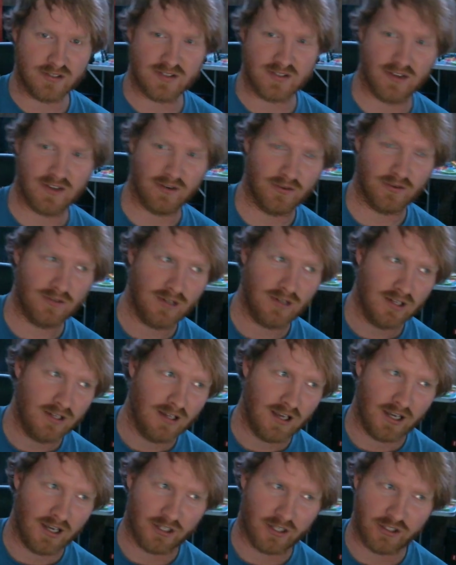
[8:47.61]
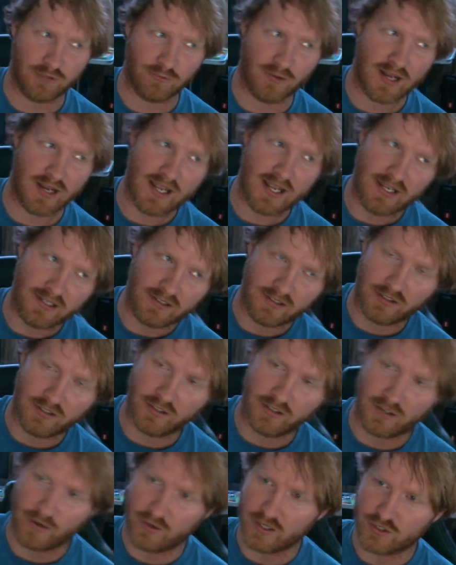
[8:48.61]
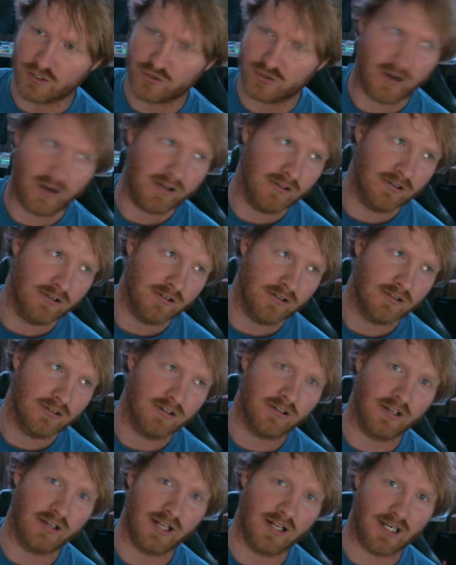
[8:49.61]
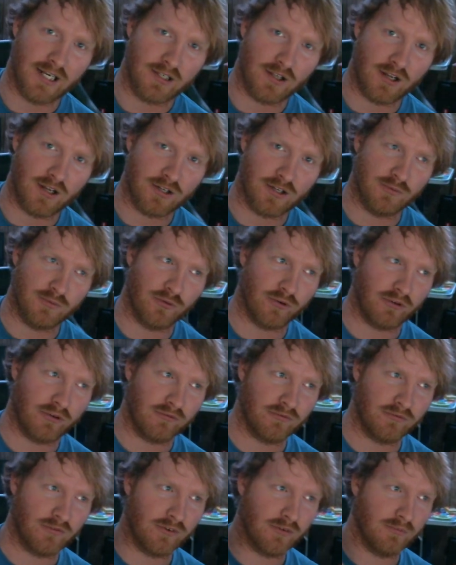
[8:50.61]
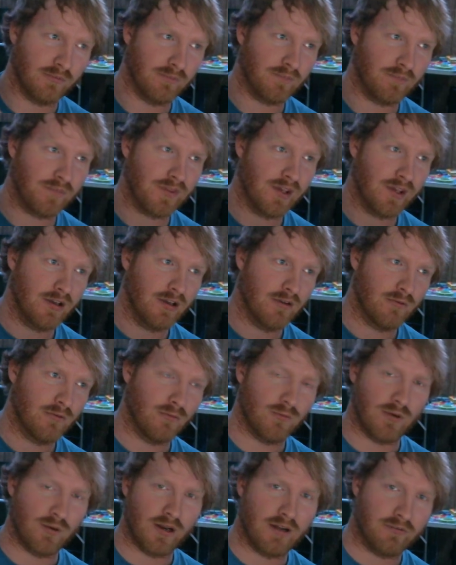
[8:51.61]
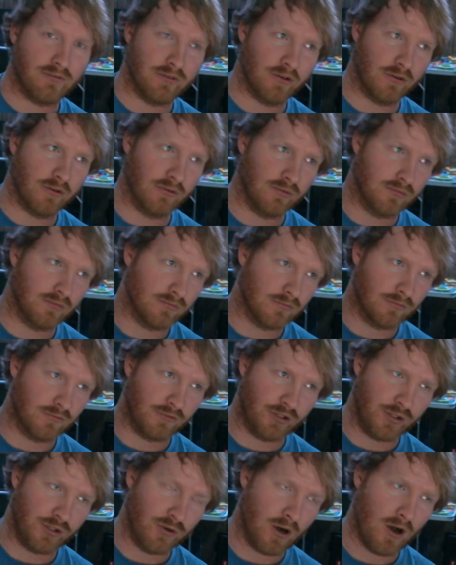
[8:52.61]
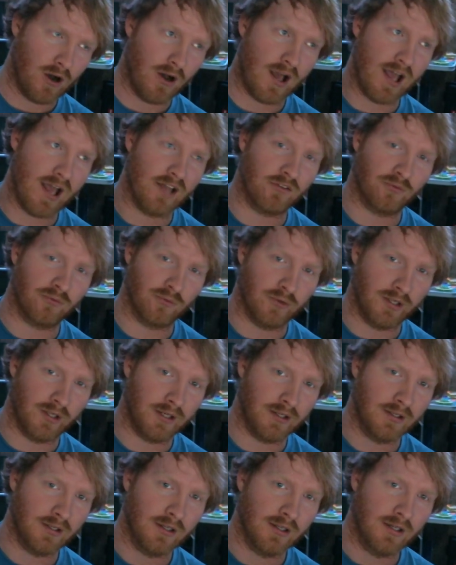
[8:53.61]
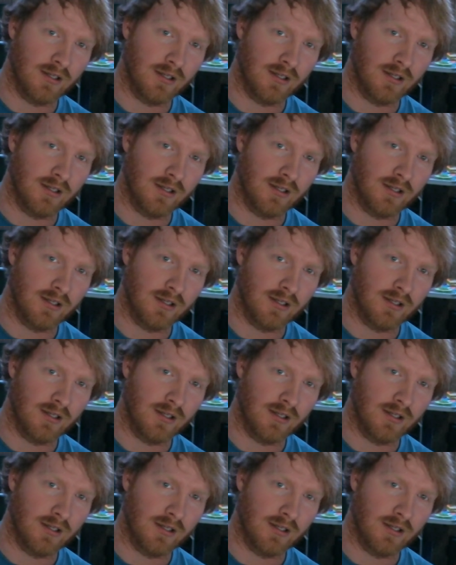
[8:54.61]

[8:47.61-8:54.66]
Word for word: So I could wait, go get a trailer at eight o'clock in the morning from whatever U-Haul has one,